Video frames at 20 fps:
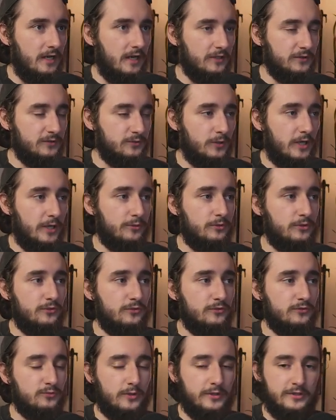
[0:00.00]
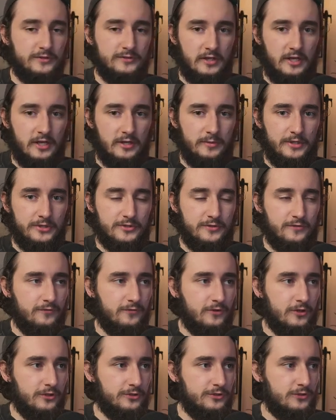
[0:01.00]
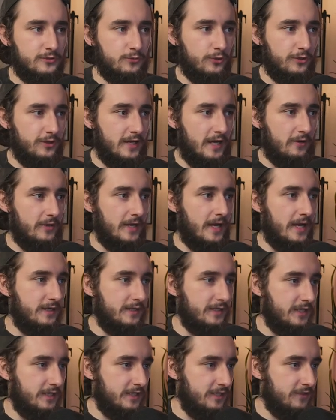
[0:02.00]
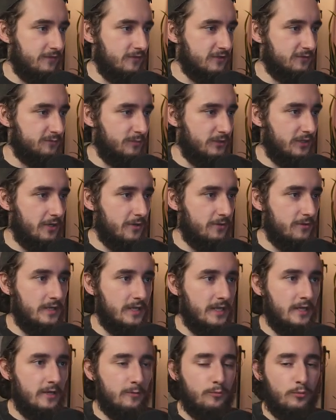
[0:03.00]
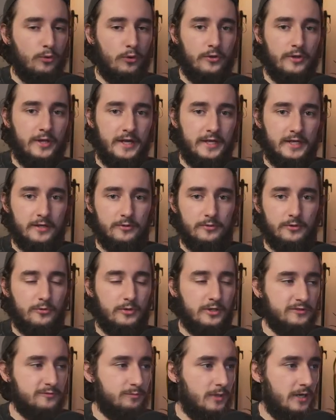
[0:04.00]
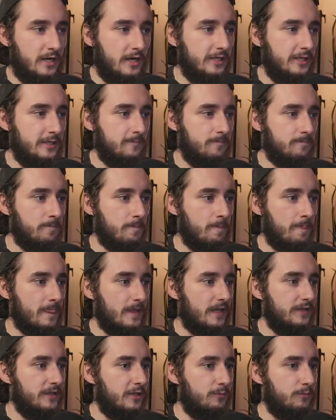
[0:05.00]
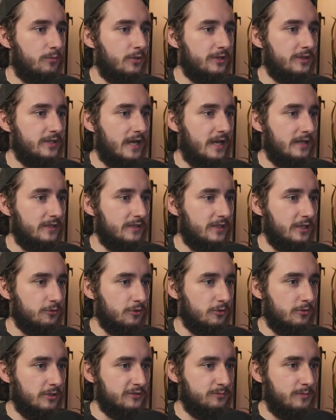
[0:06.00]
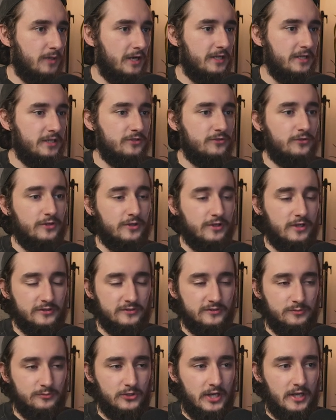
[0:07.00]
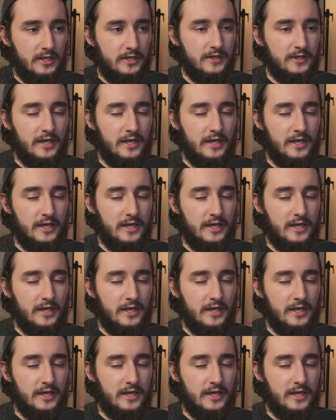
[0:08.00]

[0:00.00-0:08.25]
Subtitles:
So what I would do is run this automation first without adding any of this below, pull that GET request body, and then put that GET request body into the custom data.